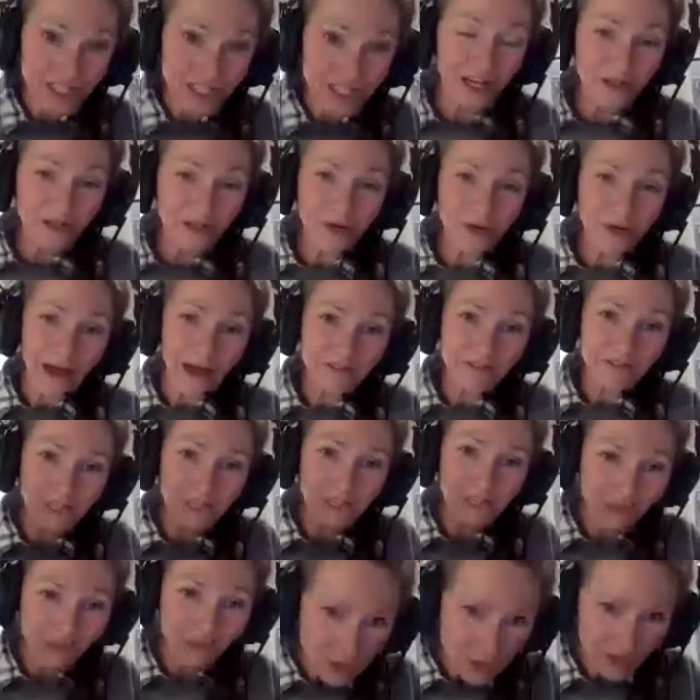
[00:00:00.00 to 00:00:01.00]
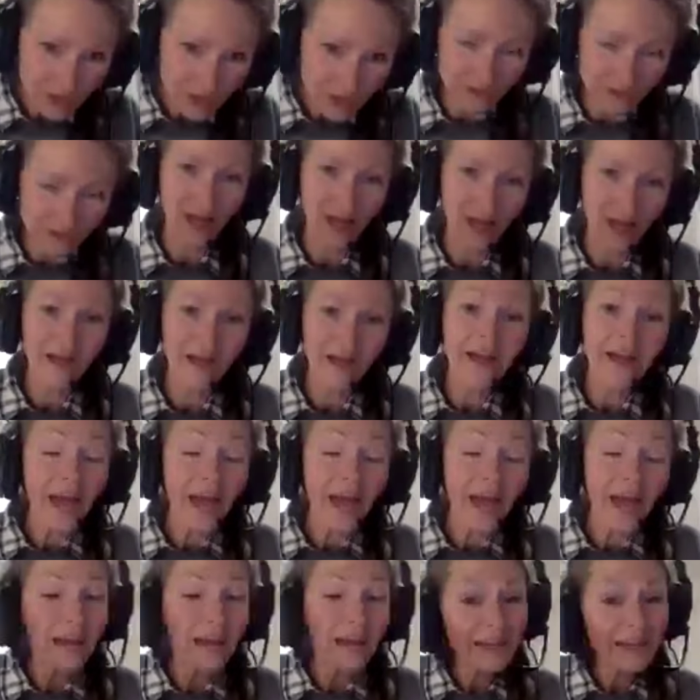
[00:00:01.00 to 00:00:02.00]
You have to
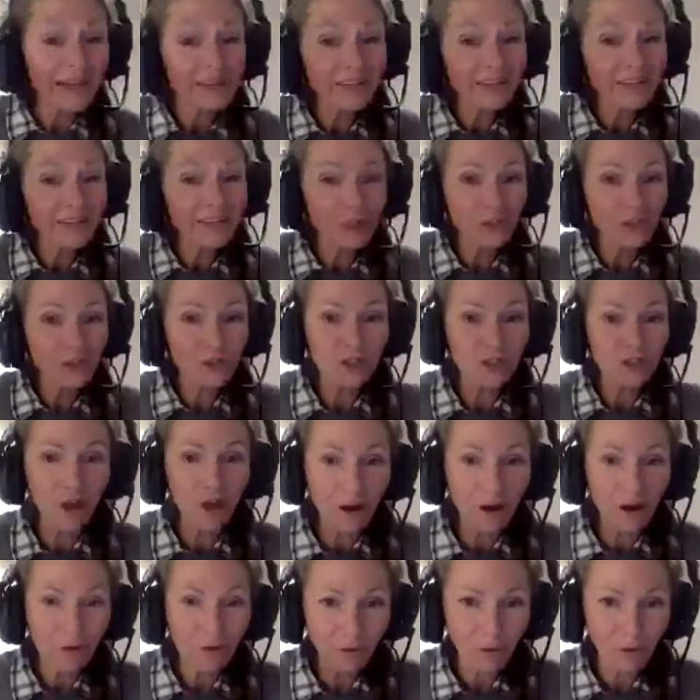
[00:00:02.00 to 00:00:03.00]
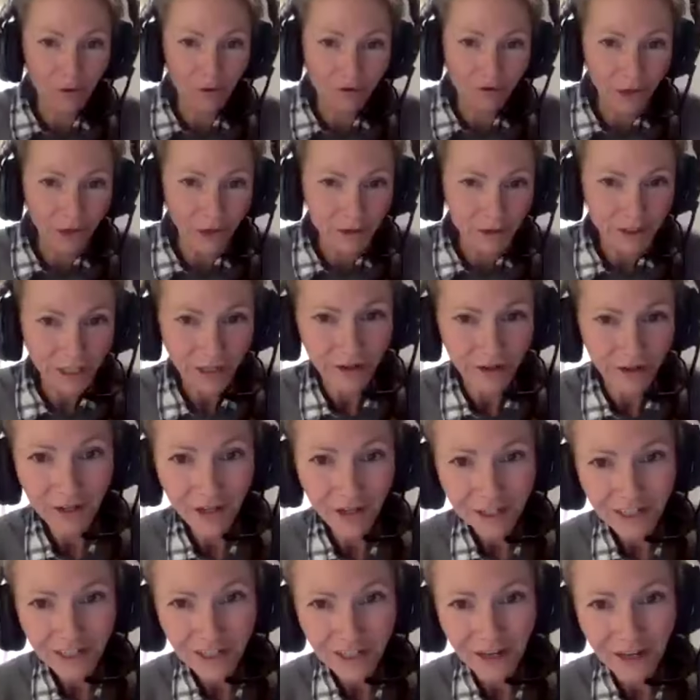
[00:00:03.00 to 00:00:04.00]
diversify, and even in your stock
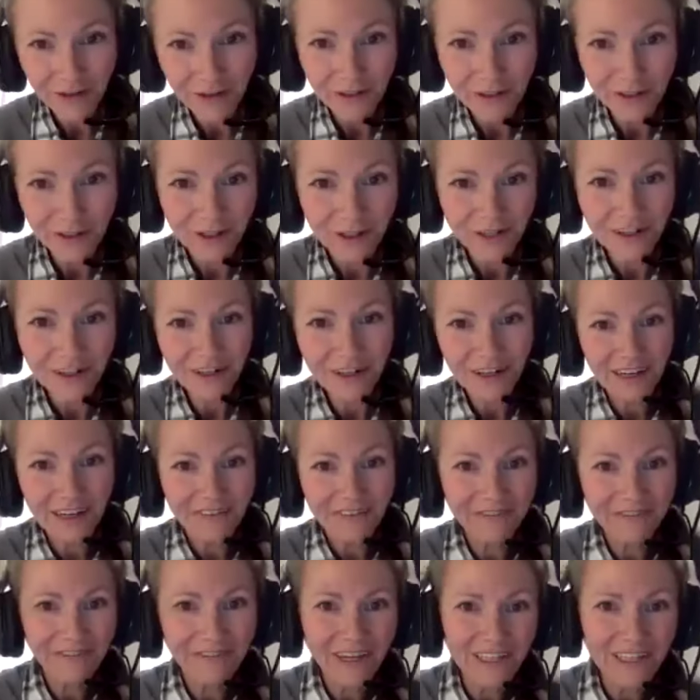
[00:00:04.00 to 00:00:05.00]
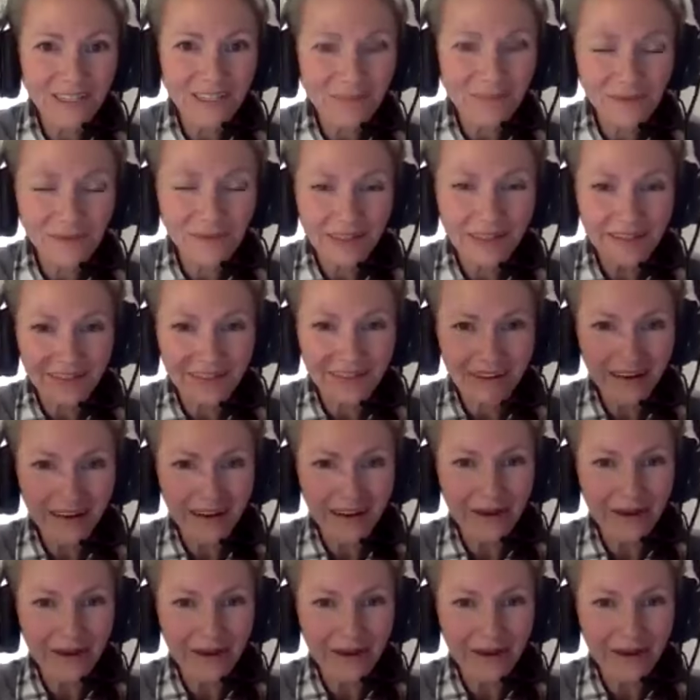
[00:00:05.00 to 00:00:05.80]
portfolio, your investment